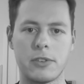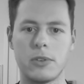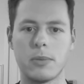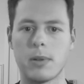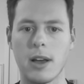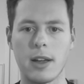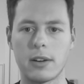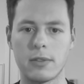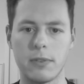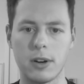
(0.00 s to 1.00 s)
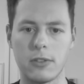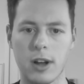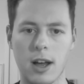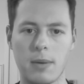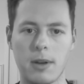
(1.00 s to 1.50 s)
use applying for a
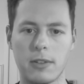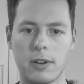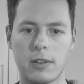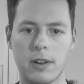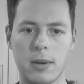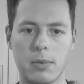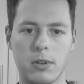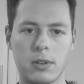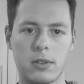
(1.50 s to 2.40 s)
job as an example.